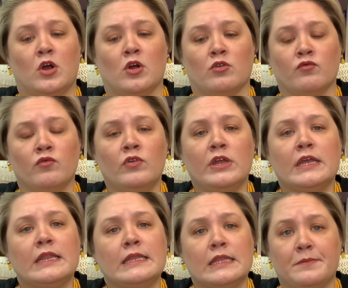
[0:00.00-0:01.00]
are
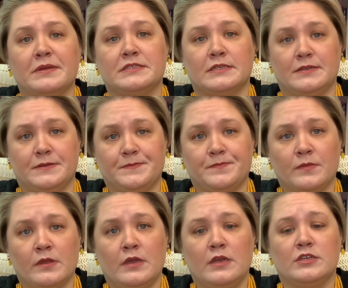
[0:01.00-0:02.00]
really limited.
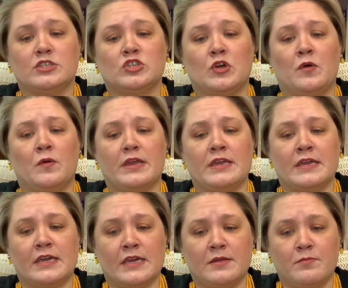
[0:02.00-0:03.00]
So
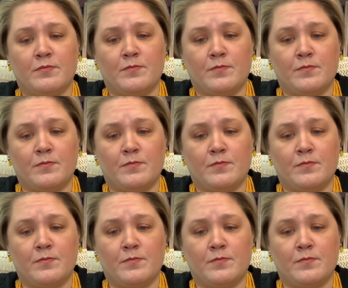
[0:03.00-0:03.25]
it can